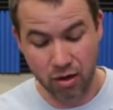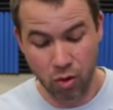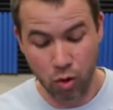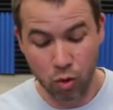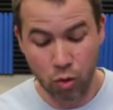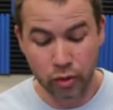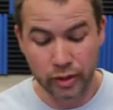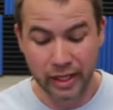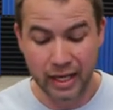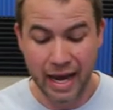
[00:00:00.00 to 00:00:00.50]

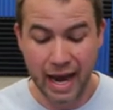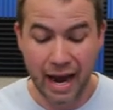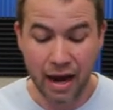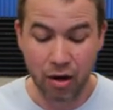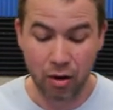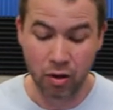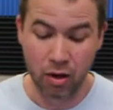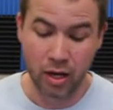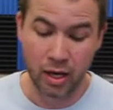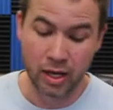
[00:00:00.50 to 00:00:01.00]
Holy
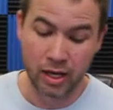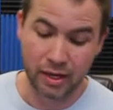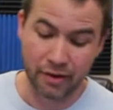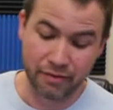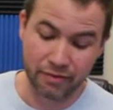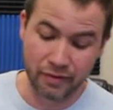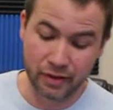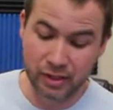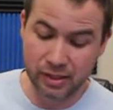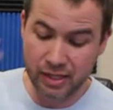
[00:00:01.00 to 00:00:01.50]
cow.
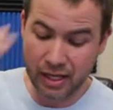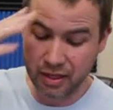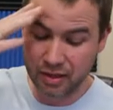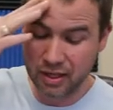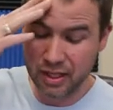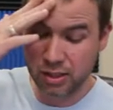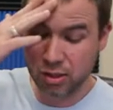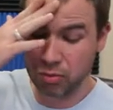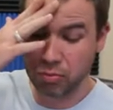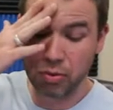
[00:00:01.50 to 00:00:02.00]
Feels like
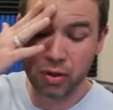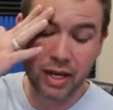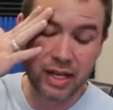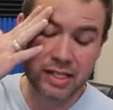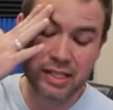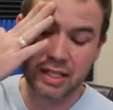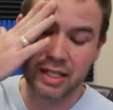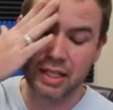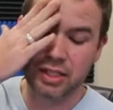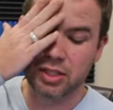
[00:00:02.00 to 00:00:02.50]
things are
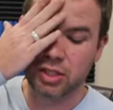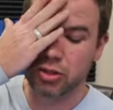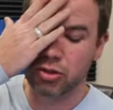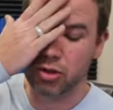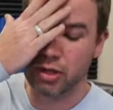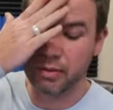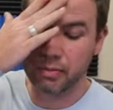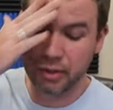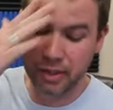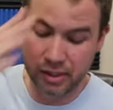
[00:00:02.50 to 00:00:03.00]
placing
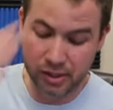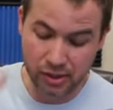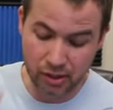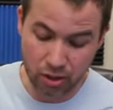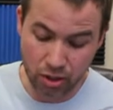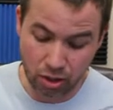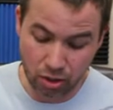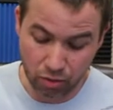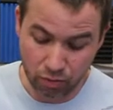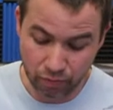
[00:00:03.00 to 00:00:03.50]
extremely
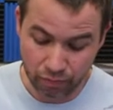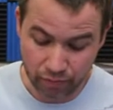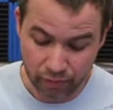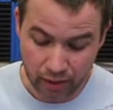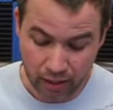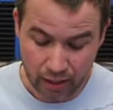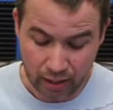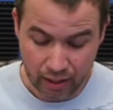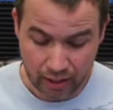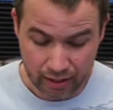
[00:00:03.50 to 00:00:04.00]
slow.
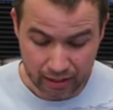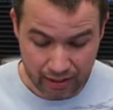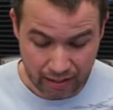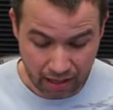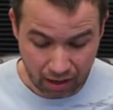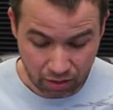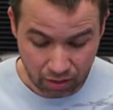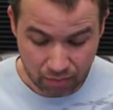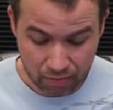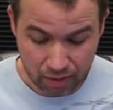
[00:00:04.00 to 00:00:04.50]

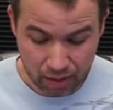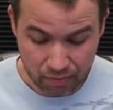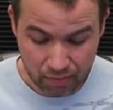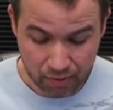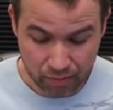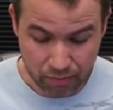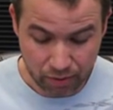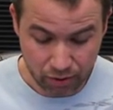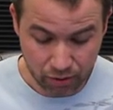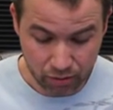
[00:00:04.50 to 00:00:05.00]
Now I may
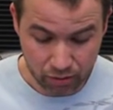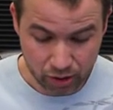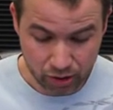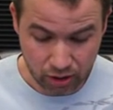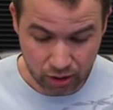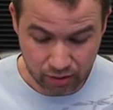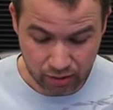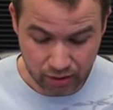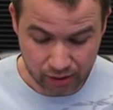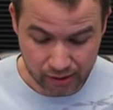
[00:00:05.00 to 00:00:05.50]
be pooched
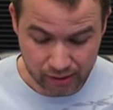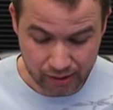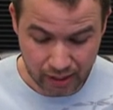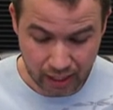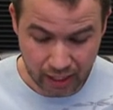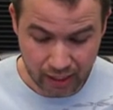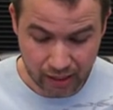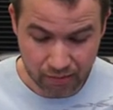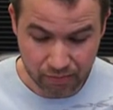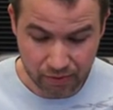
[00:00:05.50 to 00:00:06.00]
on this
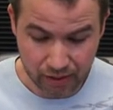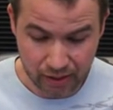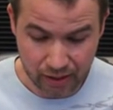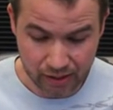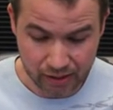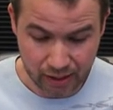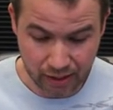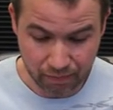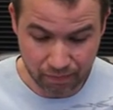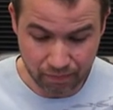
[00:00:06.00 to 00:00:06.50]
side
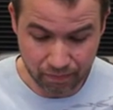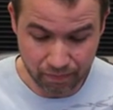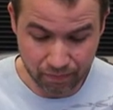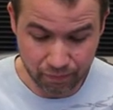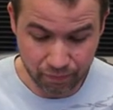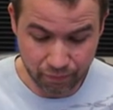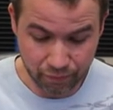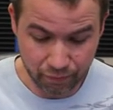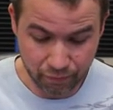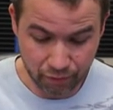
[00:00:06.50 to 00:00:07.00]
because I
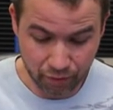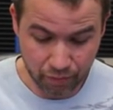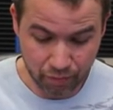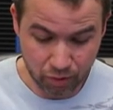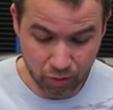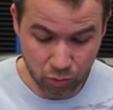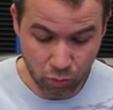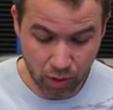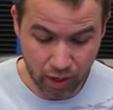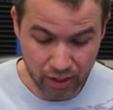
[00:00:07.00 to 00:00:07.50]

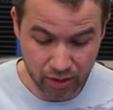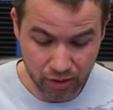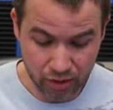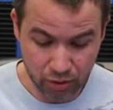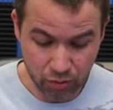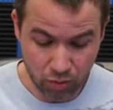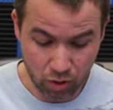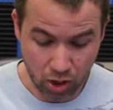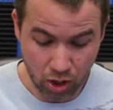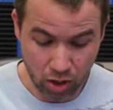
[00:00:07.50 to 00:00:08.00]
flippin' went
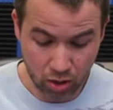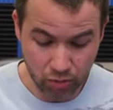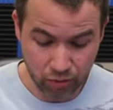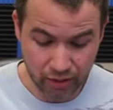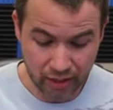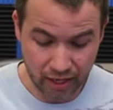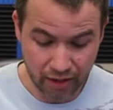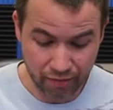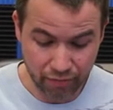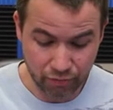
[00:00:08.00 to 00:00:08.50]
too hard
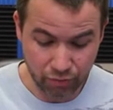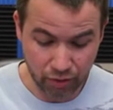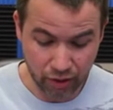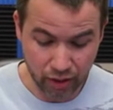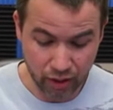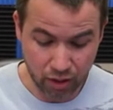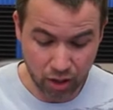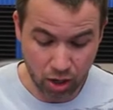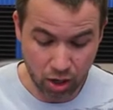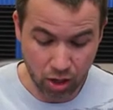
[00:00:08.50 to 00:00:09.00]
with that
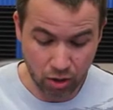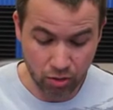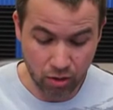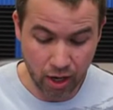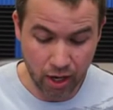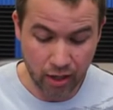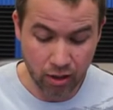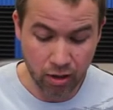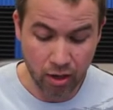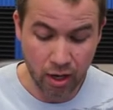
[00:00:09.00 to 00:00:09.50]
freaking hog
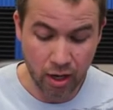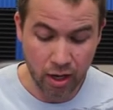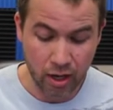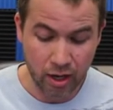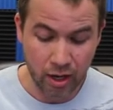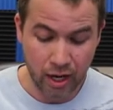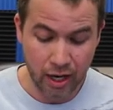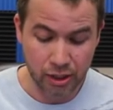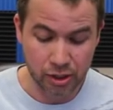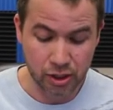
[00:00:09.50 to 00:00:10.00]
rider.
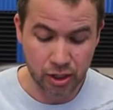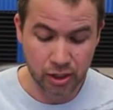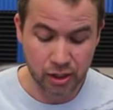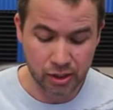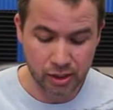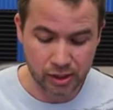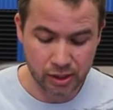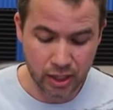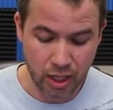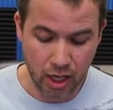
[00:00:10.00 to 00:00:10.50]
I should have
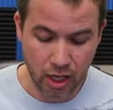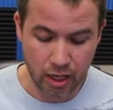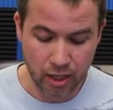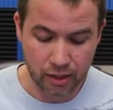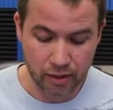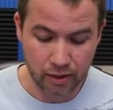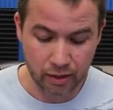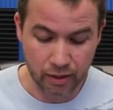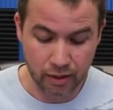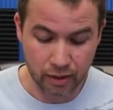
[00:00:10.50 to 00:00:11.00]
just
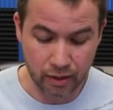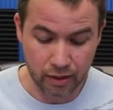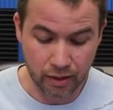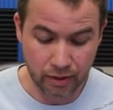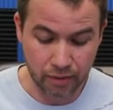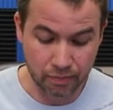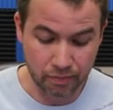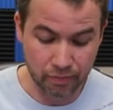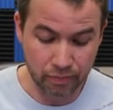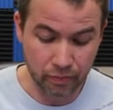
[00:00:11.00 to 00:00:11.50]
done,
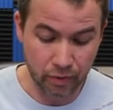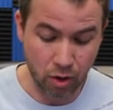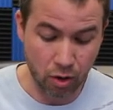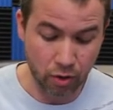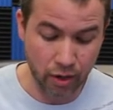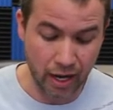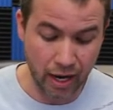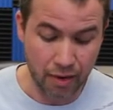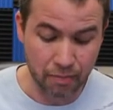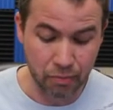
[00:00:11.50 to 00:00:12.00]
um,
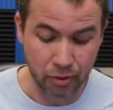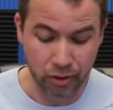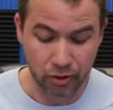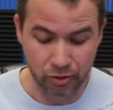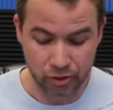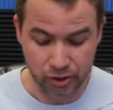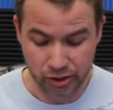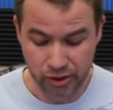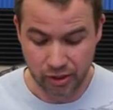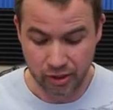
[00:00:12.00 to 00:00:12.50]
oh yeah, I'm
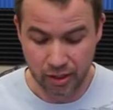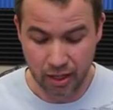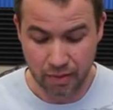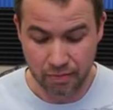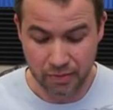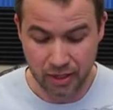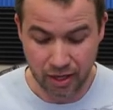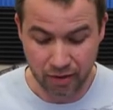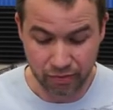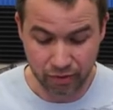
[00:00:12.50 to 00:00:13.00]
pooched.
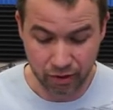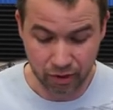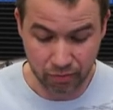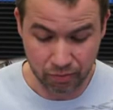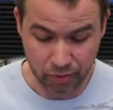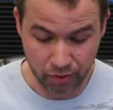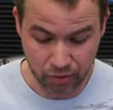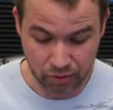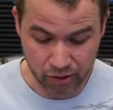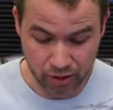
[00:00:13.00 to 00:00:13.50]
I'm definitely
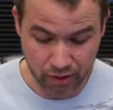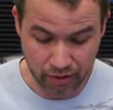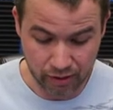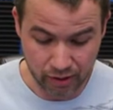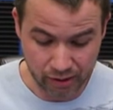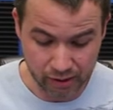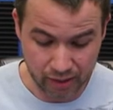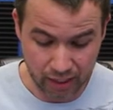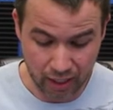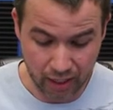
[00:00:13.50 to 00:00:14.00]
pooched on
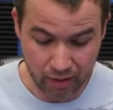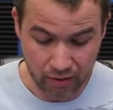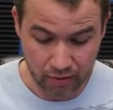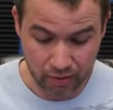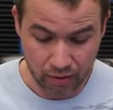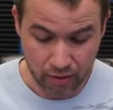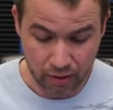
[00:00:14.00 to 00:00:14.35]
this side.